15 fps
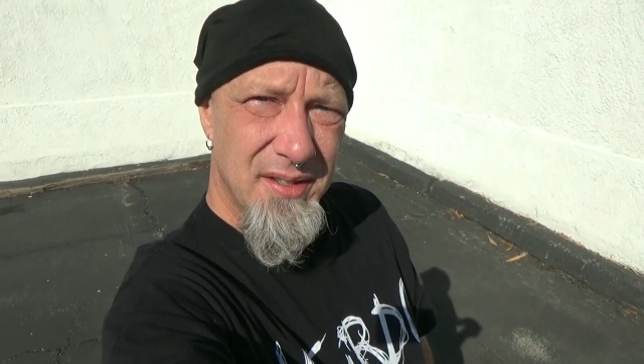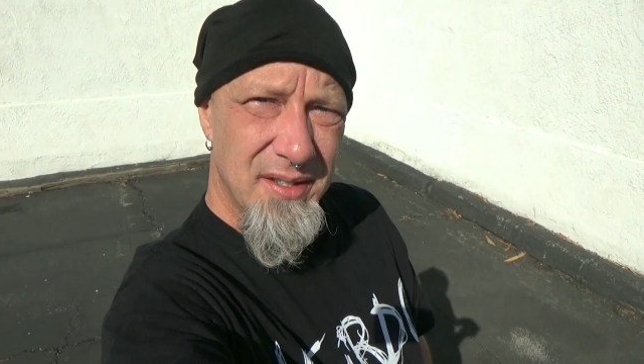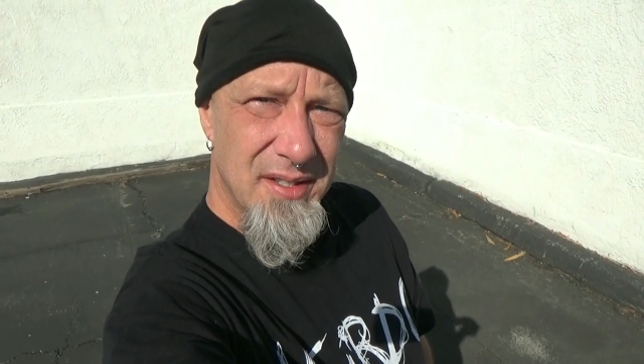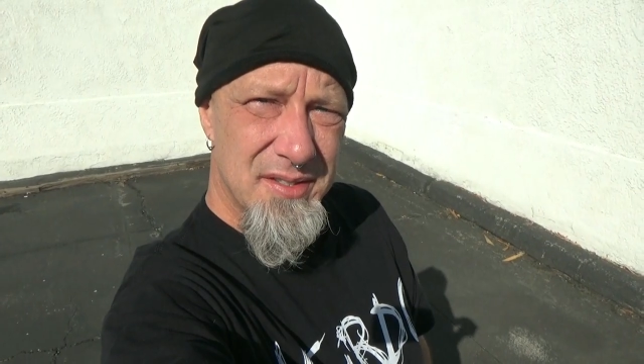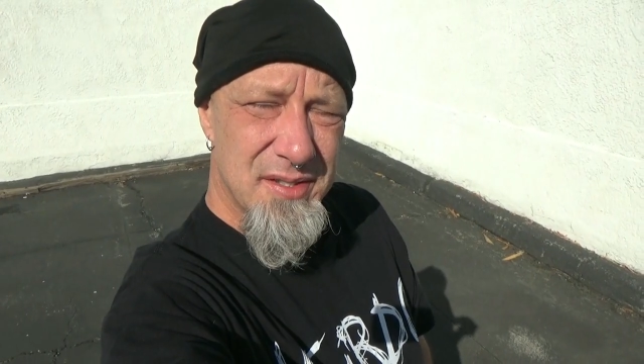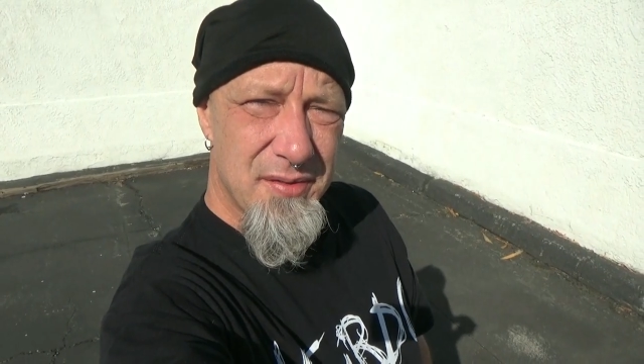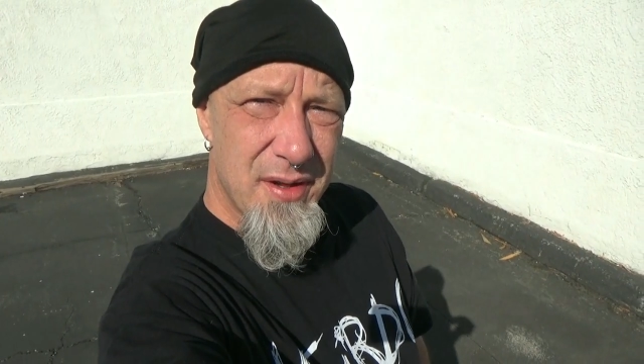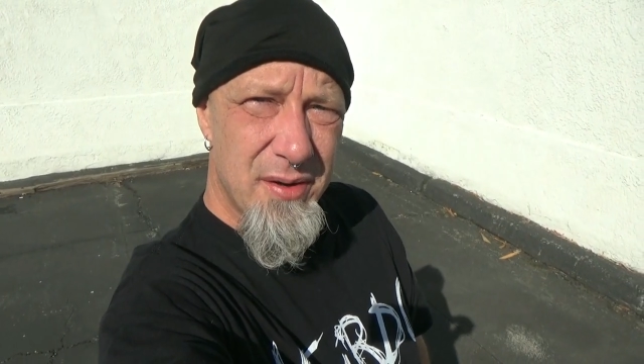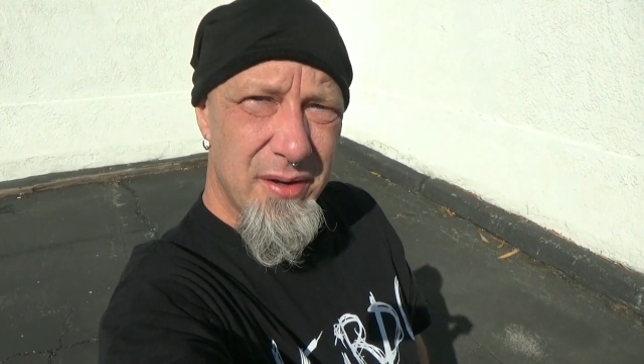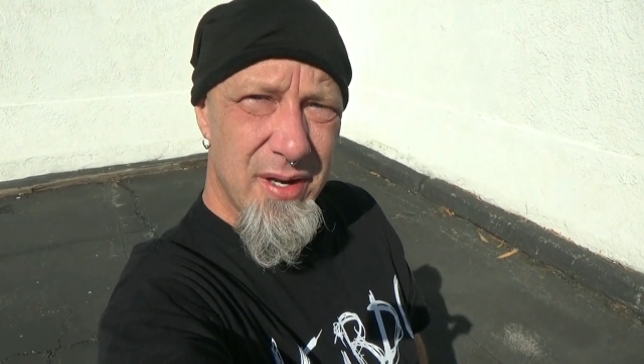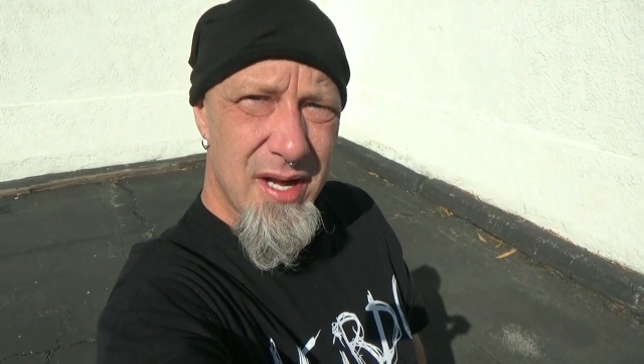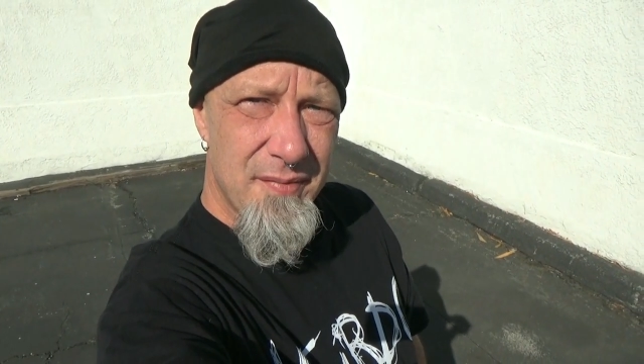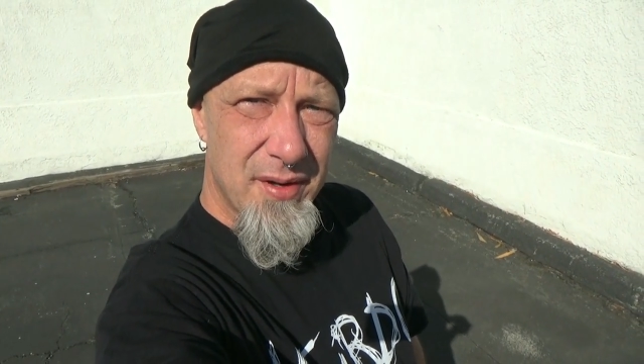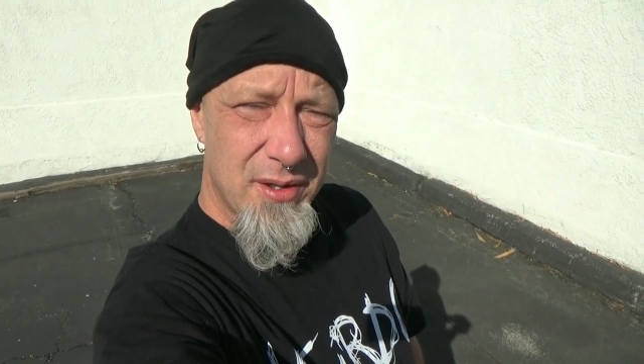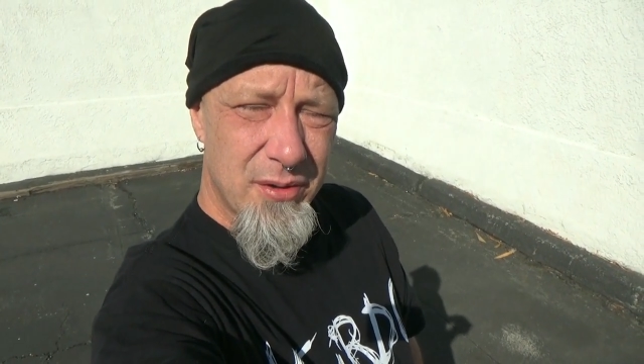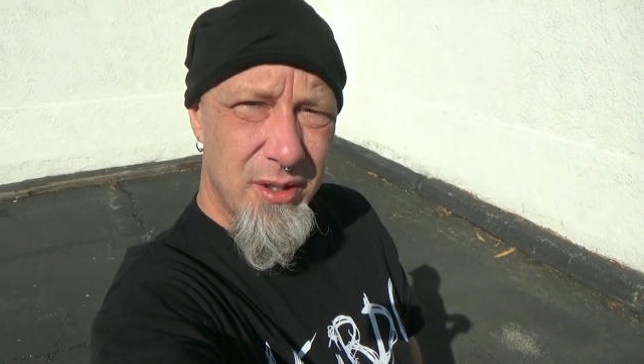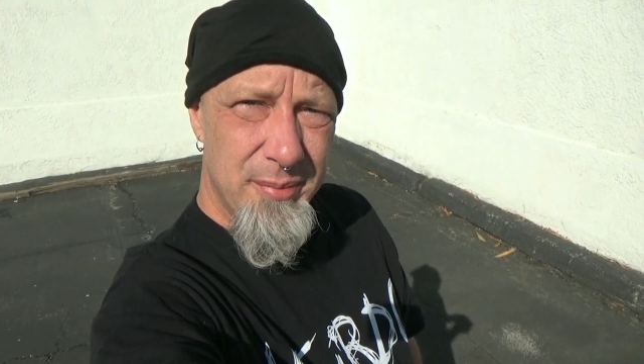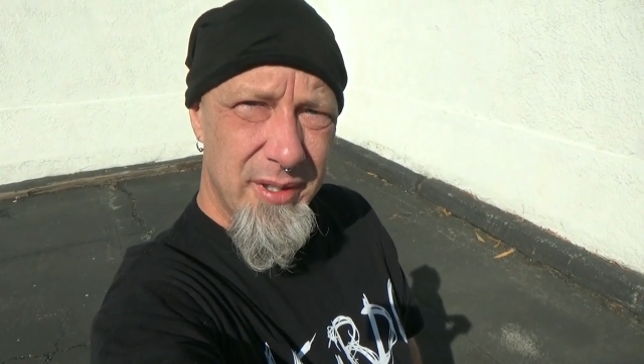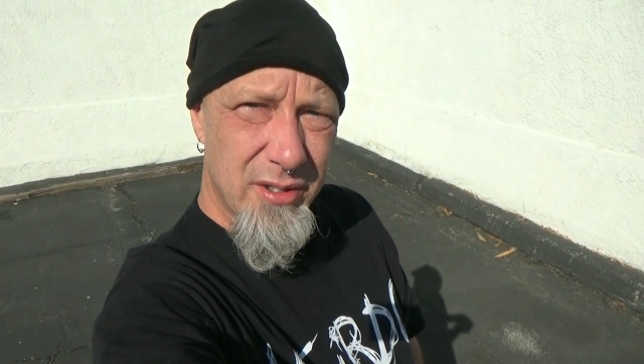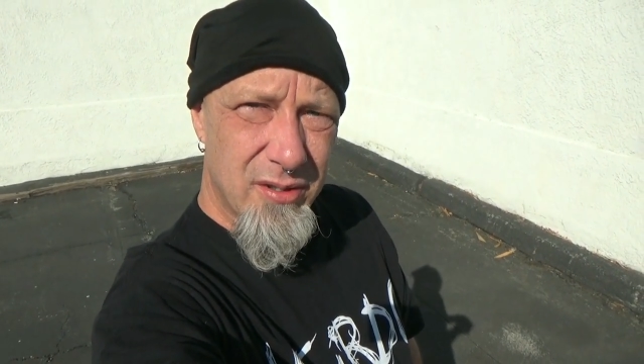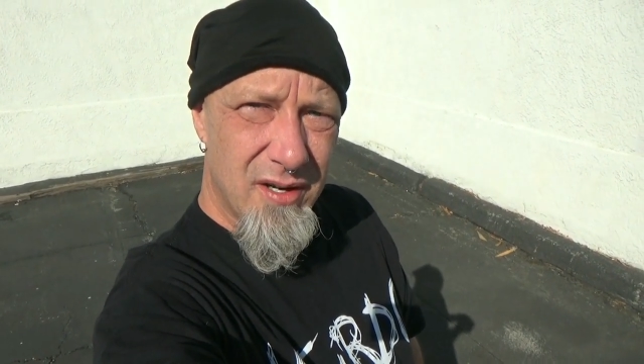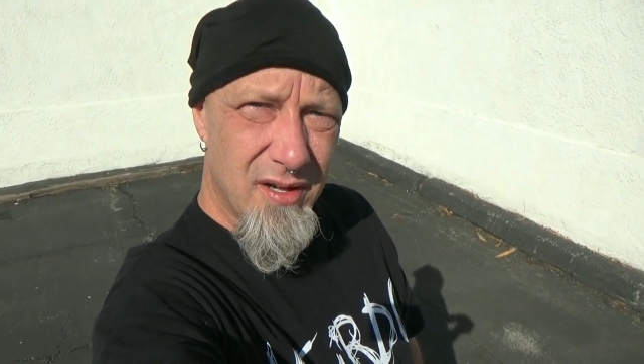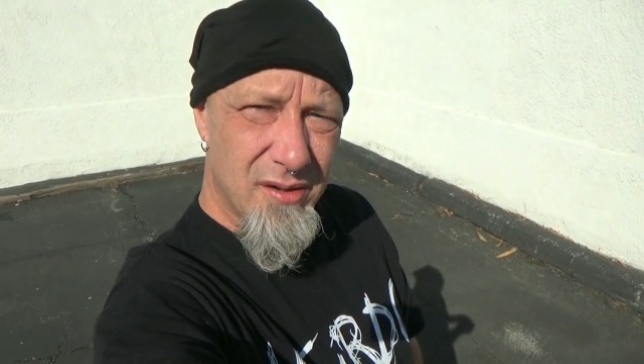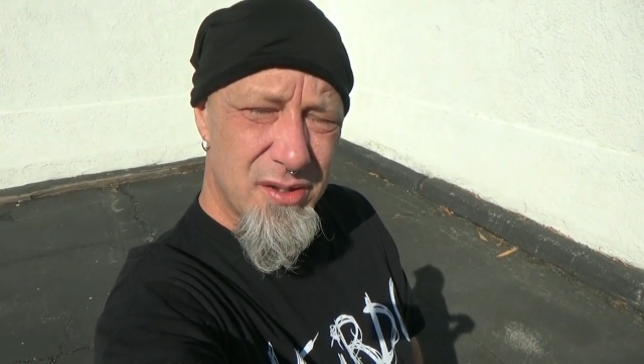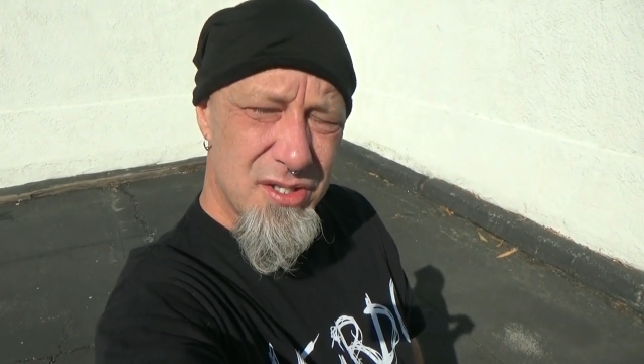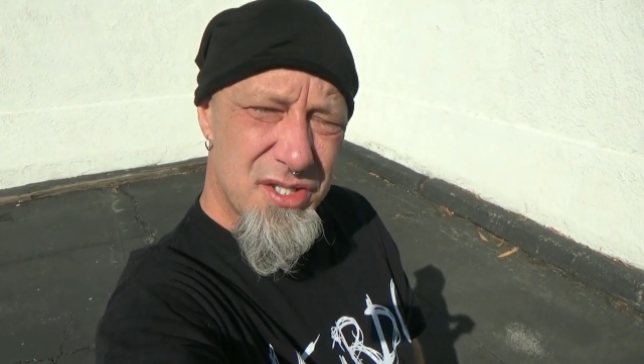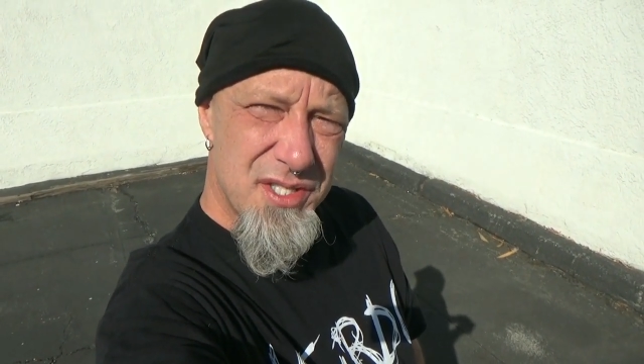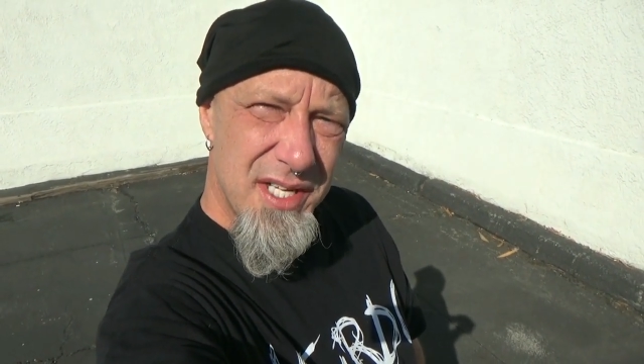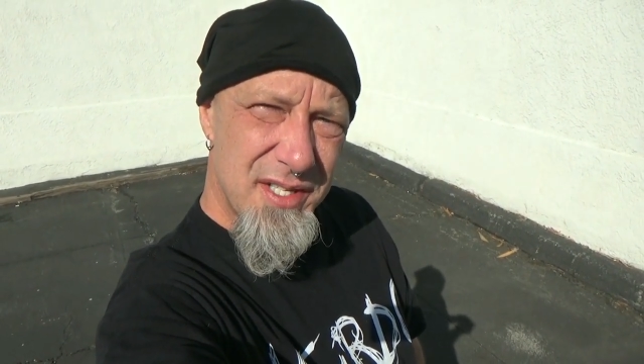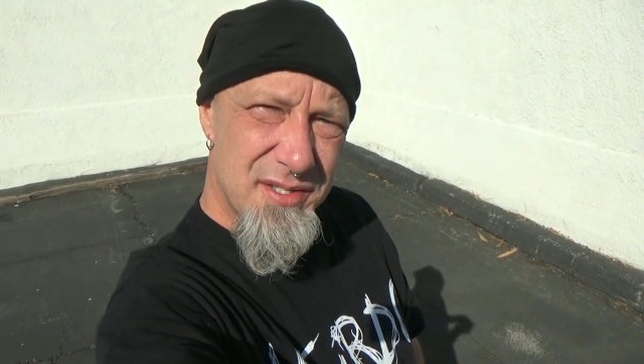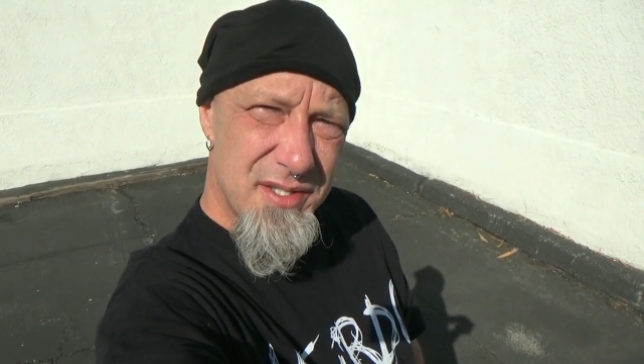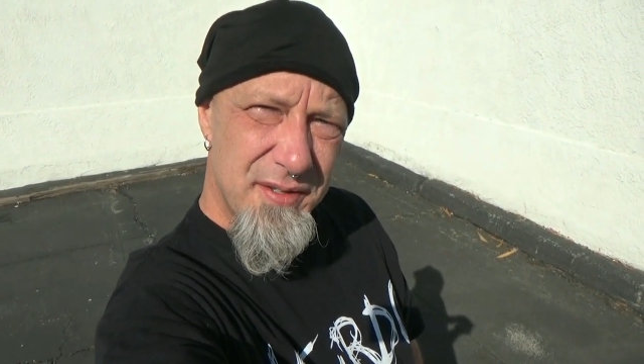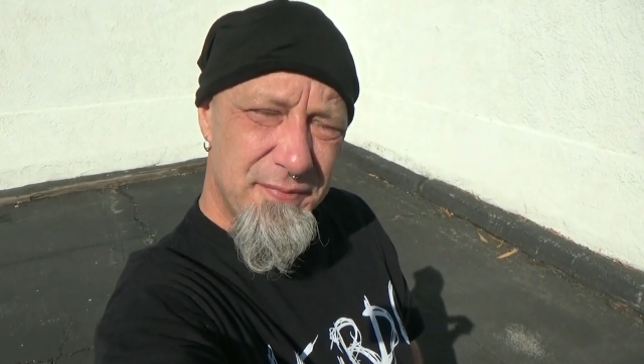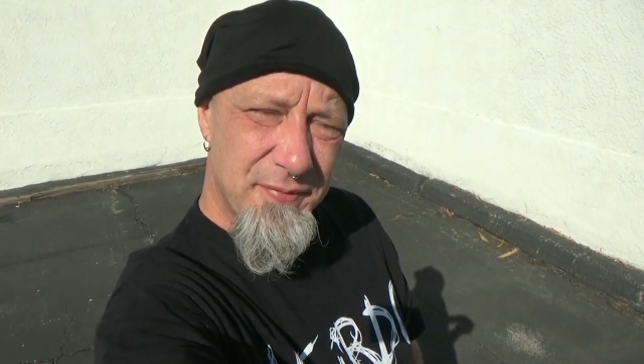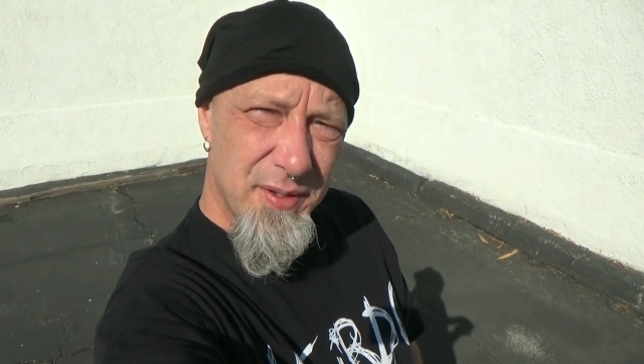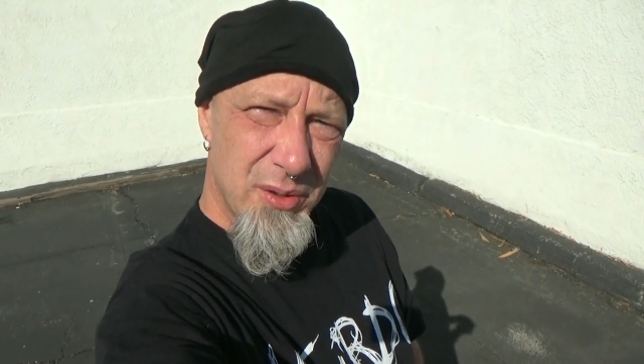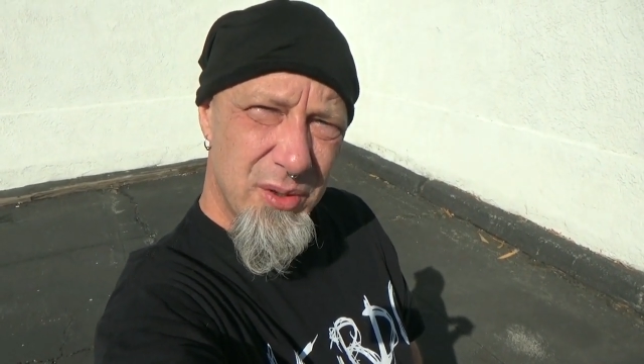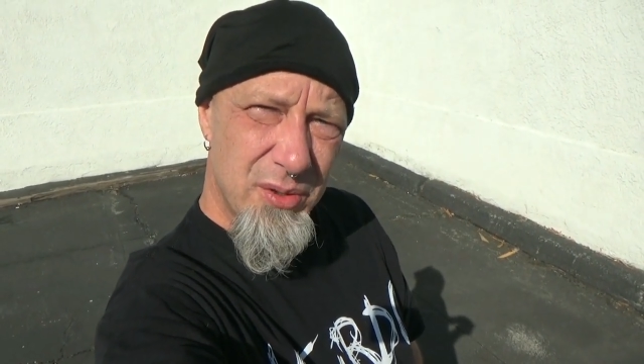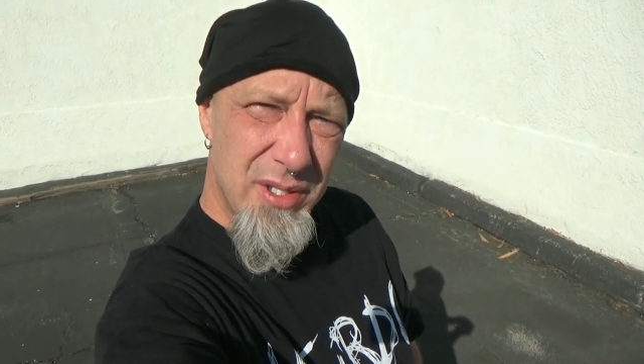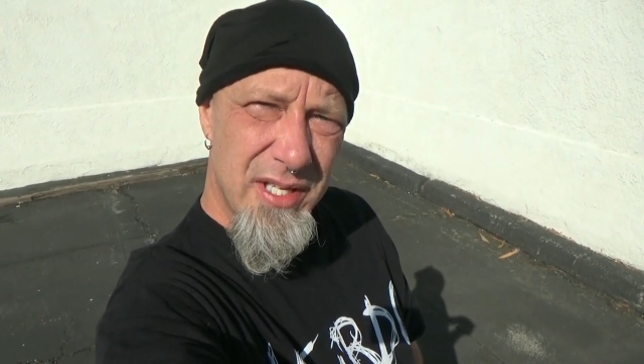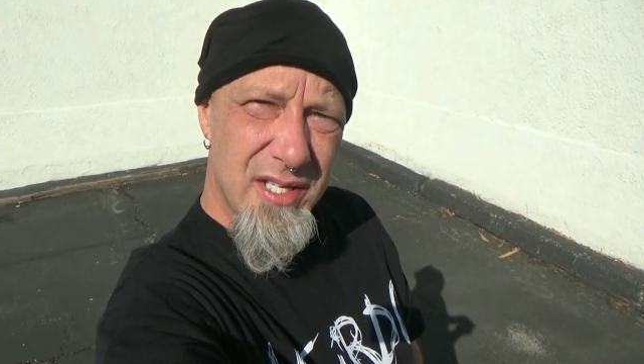So there you have it, creepy crawlers, tasty food,